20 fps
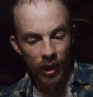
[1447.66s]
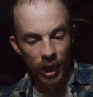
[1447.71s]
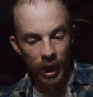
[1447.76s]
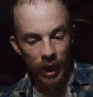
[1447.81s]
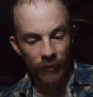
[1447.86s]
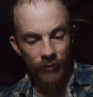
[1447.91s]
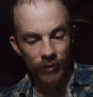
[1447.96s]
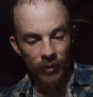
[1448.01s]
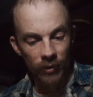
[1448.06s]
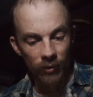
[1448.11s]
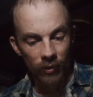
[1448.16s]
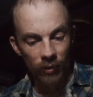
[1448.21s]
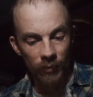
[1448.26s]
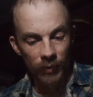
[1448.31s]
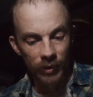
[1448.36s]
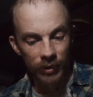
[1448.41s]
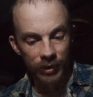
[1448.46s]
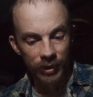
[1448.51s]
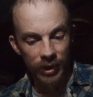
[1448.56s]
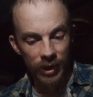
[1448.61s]
After
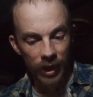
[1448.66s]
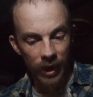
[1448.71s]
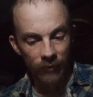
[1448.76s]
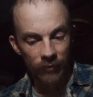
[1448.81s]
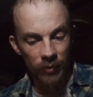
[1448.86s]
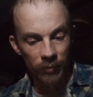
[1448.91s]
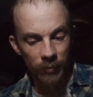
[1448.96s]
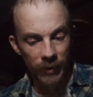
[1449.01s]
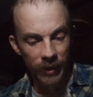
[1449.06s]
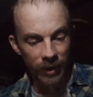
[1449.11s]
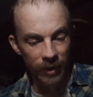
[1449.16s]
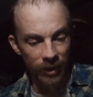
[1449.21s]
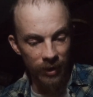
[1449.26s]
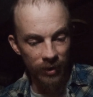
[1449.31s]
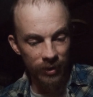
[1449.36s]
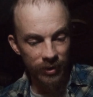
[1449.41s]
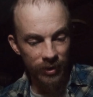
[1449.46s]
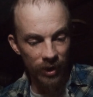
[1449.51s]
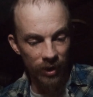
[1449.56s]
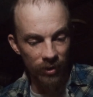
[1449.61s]
almost everybody
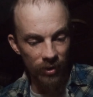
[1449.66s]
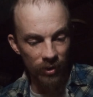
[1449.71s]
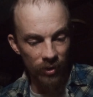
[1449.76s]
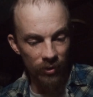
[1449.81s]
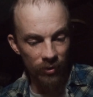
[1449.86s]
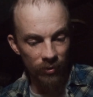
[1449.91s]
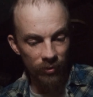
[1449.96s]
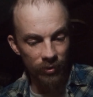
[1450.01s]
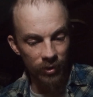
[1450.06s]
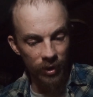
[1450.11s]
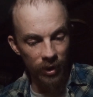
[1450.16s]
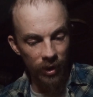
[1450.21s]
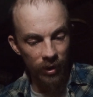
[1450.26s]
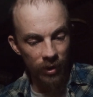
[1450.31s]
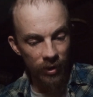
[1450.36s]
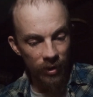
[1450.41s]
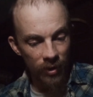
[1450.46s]
else I know or